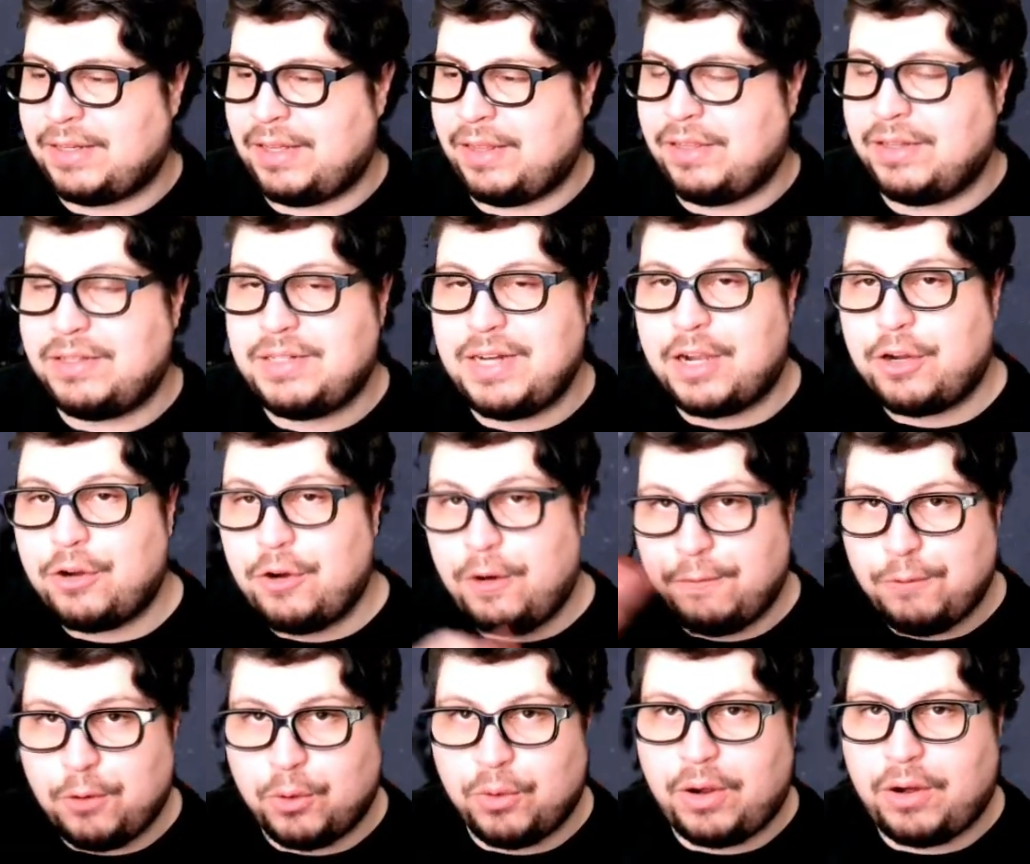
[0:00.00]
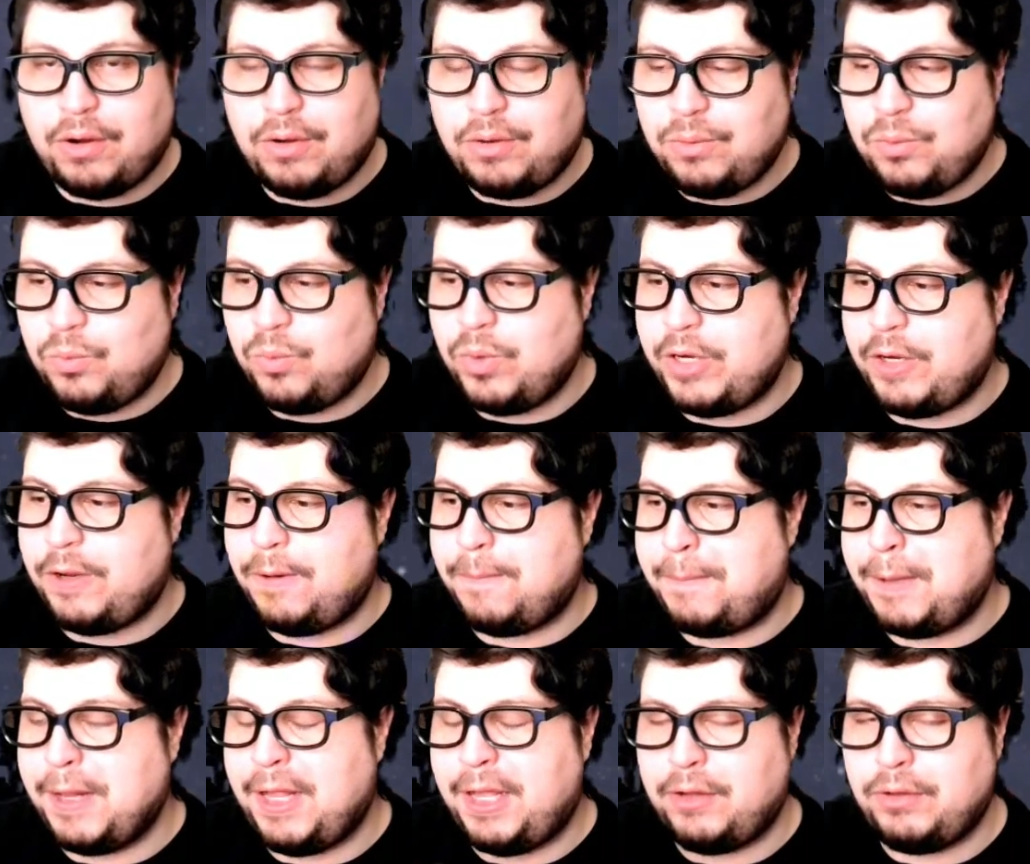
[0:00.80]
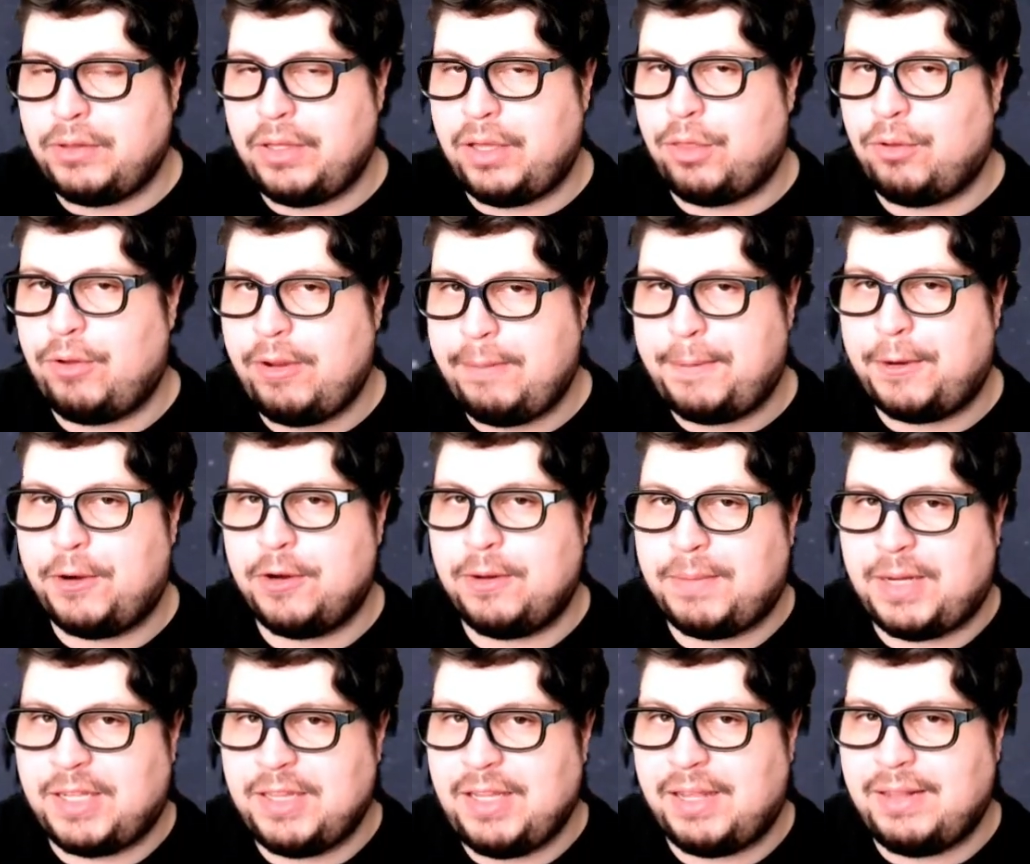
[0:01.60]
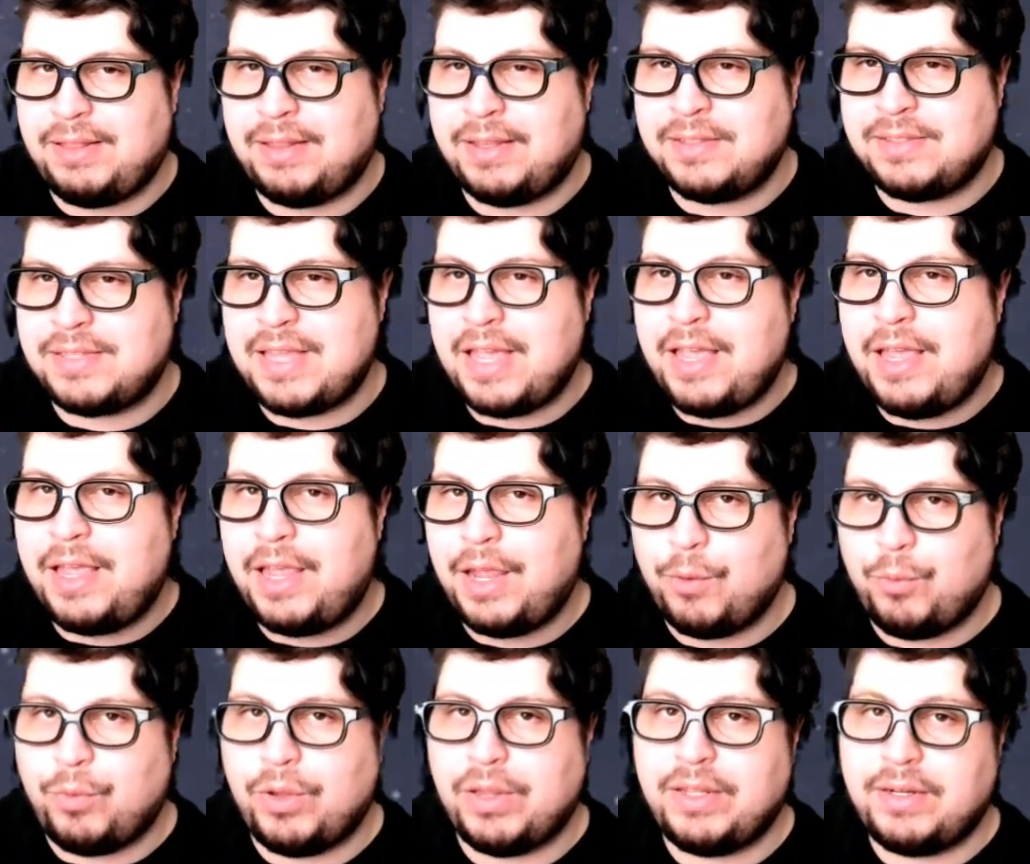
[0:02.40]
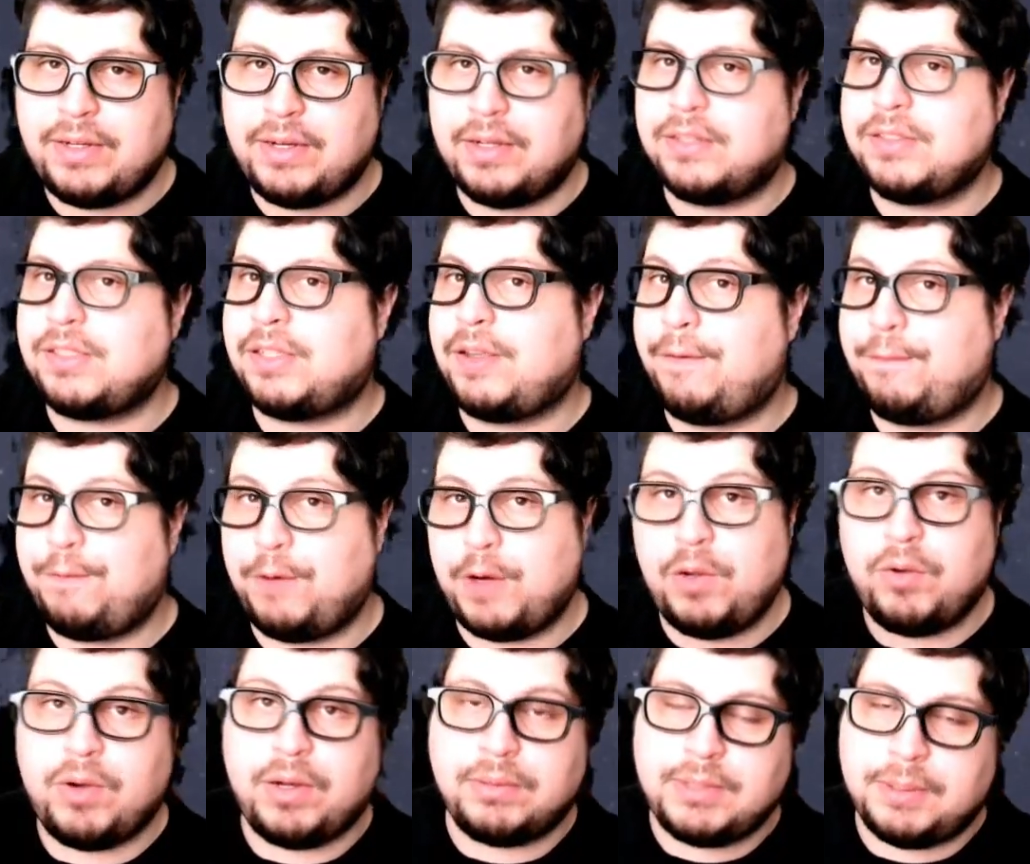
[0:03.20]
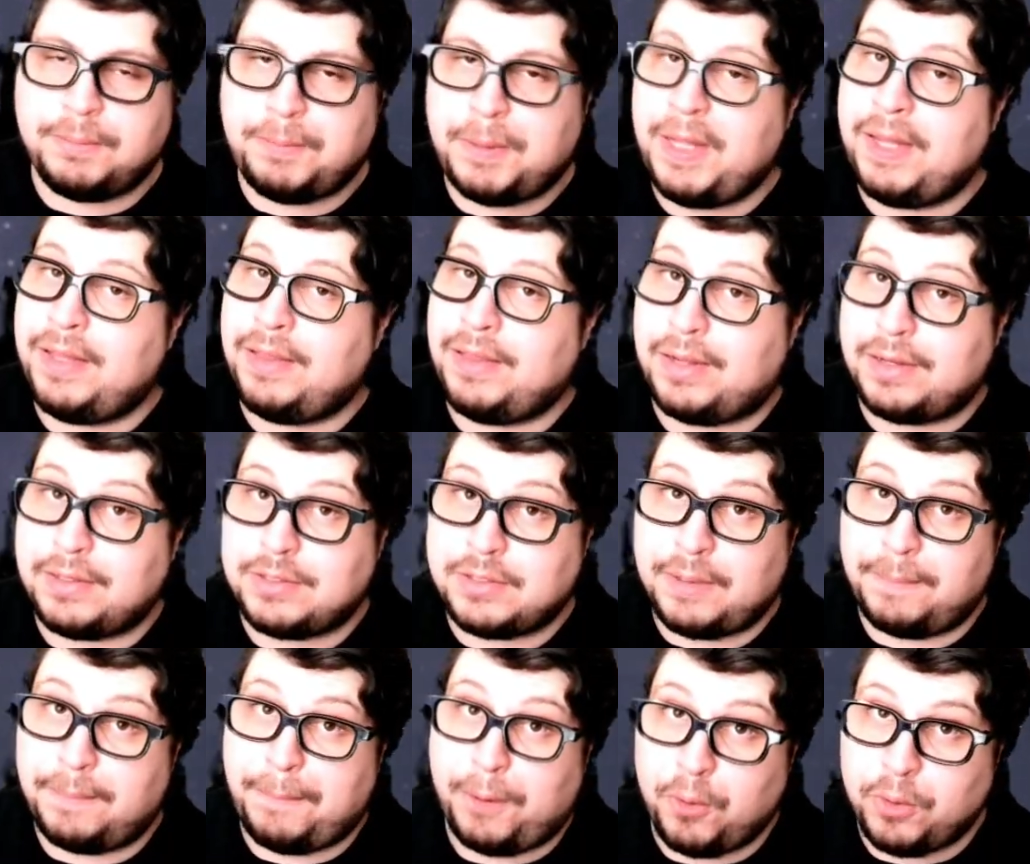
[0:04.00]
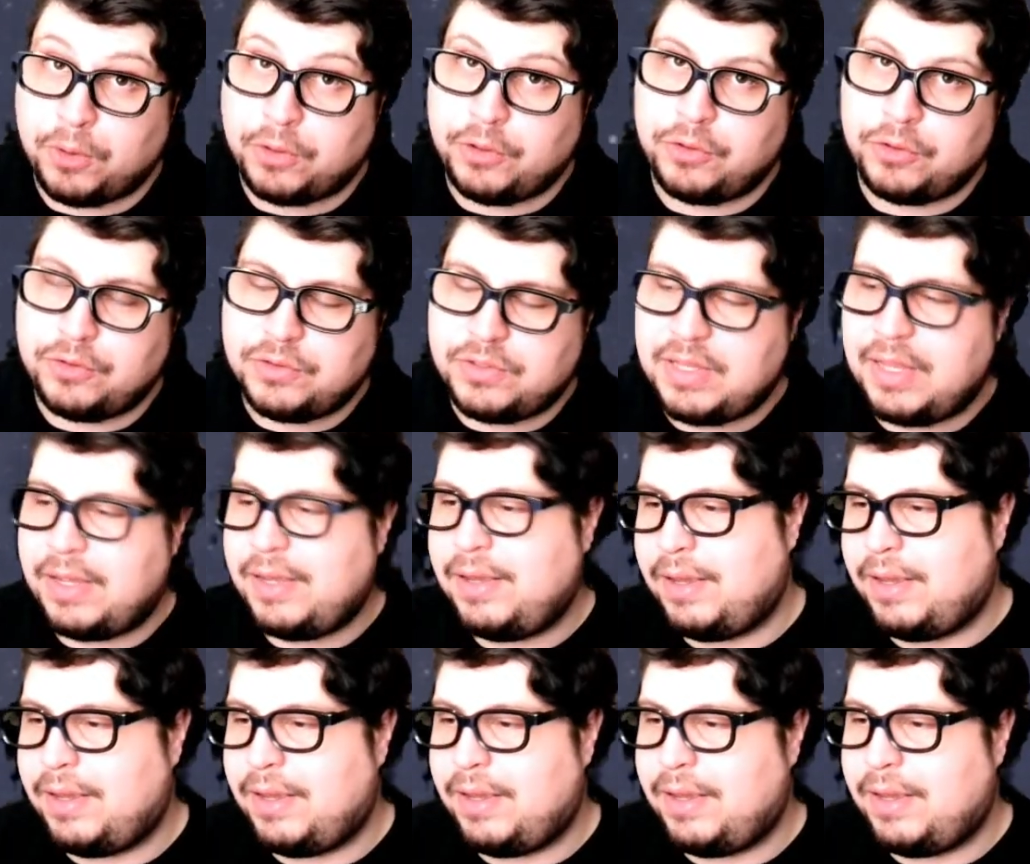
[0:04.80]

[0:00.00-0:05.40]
The deck overall, when you play only 3 Pokemon like this, it really does free you up to play a lot of supporters.